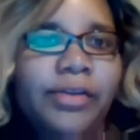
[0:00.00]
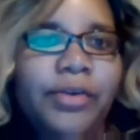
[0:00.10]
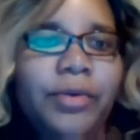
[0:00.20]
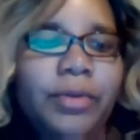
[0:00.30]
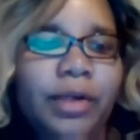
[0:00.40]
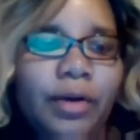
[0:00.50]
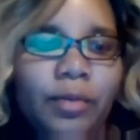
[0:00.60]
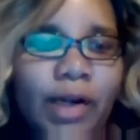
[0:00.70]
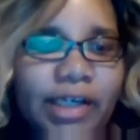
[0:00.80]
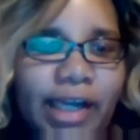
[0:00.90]
through the
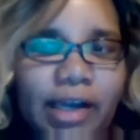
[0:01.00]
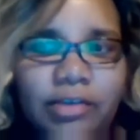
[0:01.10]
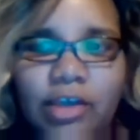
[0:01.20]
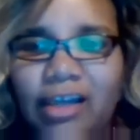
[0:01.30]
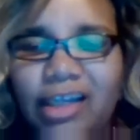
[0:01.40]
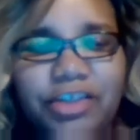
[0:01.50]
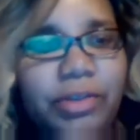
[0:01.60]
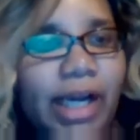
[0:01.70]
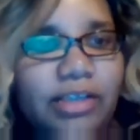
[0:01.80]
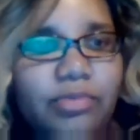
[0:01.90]
rundown. So I'll let you
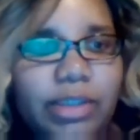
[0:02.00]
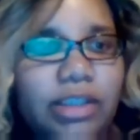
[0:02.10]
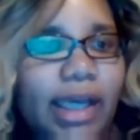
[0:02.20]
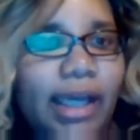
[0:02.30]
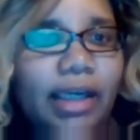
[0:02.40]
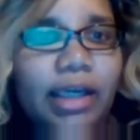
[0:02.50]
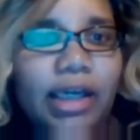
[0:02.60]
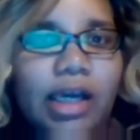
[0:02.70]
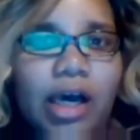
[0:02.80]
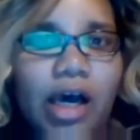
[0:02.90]
guys read that.
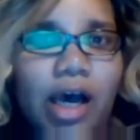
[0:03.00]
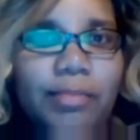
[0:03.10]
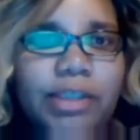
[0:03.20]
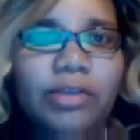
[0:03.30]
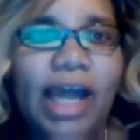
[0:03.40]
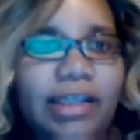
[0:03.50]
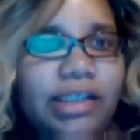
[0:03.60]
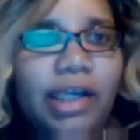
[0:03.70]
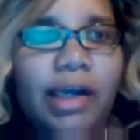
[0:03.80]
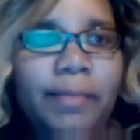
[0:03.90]
So that's
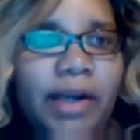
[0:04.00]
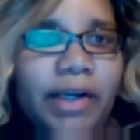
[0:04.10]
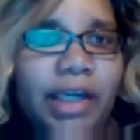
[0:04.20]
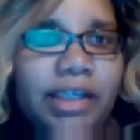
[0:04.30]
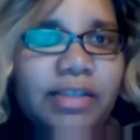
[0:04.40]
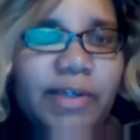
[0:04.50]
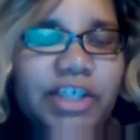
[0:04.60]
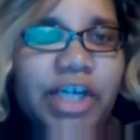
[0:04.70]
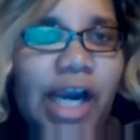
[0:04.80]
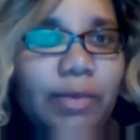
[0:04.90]
the American
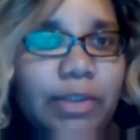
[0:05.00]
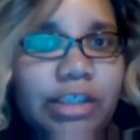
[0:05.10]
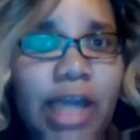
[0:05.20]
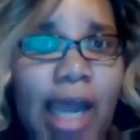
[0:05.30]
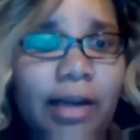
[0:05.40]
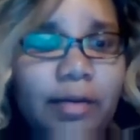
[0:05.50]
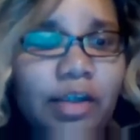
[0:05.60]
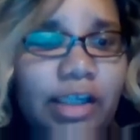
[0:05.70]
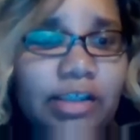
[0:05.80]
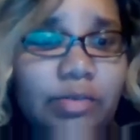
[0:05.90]
Express job, which
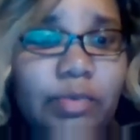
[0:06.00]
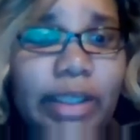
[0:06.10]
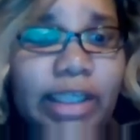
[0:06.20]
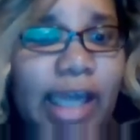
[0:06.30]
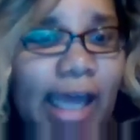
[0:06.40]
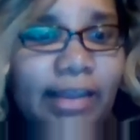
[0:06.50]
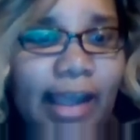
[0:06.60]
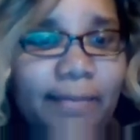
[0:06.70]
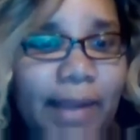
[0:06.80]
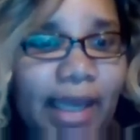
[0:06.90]
is really not
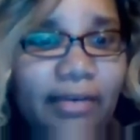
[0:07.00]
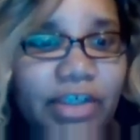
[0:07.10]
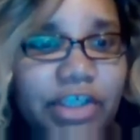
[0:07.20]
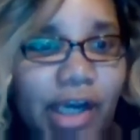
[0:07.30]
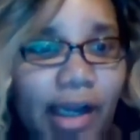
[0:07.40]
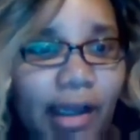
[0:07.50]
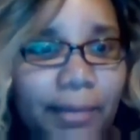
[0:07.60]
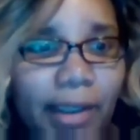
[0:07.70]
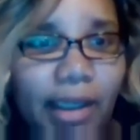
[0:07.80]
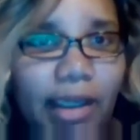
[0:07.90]
that bad of a job.
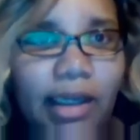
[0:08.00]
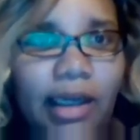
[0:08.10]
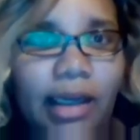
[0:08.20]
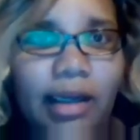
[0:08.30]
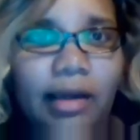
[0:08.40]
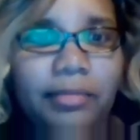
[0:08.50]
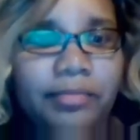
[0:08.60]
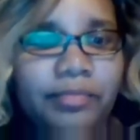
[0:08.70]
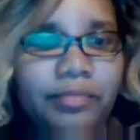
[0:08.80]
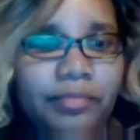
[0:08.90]

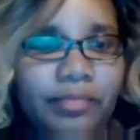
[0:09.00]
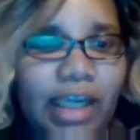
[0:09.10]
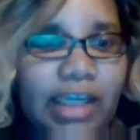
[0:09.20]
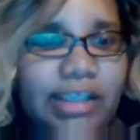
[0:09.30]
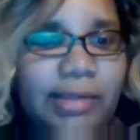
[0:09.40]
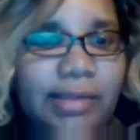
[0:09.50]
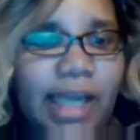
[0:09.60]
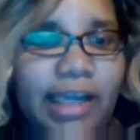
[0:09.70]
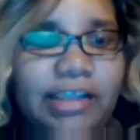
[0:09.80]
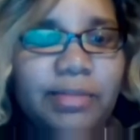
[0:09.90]
It seems
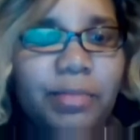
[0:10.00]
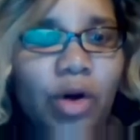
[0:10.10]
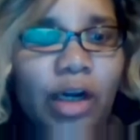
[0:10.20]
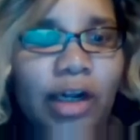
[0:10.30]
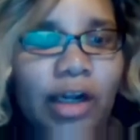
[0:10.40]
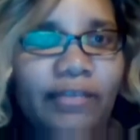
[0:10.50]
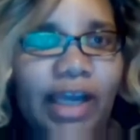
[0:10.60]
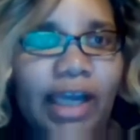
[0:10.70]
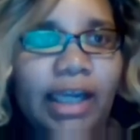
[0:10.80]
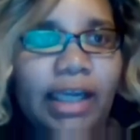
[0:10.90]
like it's more of
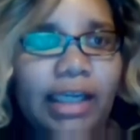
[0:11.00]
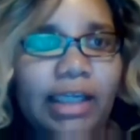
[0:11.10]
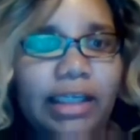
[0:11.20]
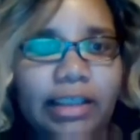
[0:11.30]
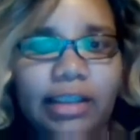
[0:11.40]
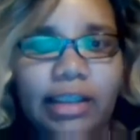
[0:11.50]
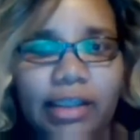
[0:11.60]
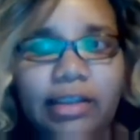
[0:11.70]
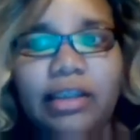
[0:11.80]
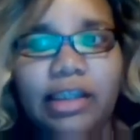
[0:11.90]
a
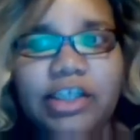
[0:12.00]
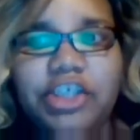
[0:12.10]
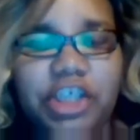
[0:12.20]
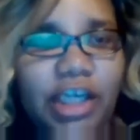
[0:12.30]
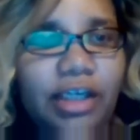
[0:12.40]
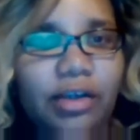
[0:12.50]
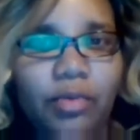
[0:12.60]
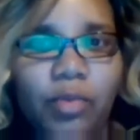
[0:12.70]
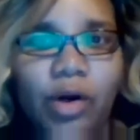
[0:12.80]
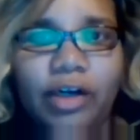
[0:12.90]
legit
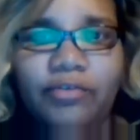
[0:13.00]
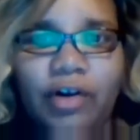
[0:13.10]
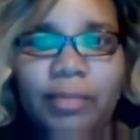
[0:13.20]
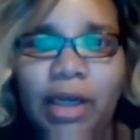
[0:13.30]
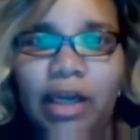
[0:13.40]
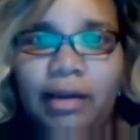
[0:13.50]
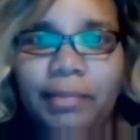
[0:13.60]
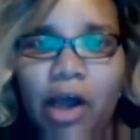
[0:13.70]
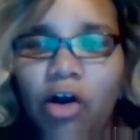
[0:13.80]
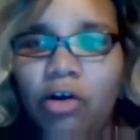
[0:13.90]
work from
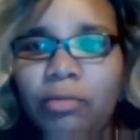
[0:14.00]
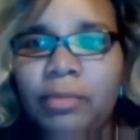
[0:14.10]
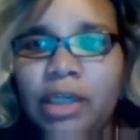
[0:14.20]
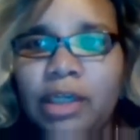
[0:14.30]
home,